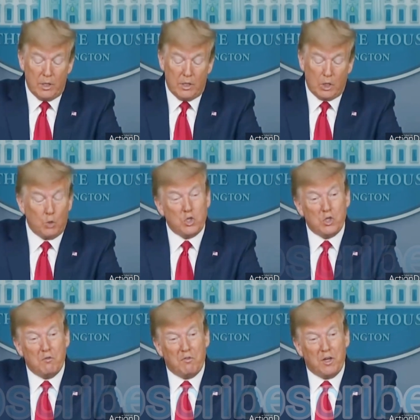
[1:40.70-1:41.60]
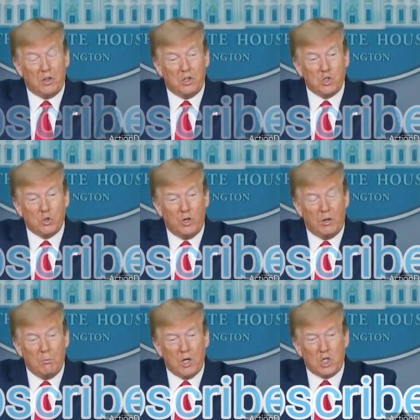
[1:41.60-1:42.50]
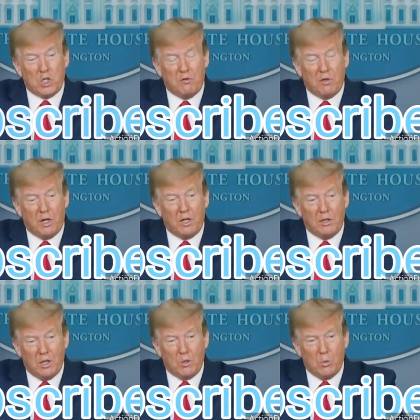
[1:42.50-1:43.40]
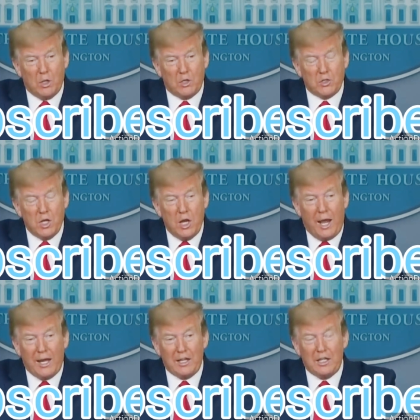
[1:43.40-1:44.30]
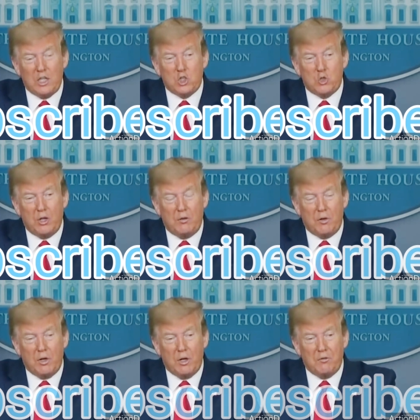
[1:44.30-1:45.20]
the Christian faith is treated much differently than it was, and I think it's treated very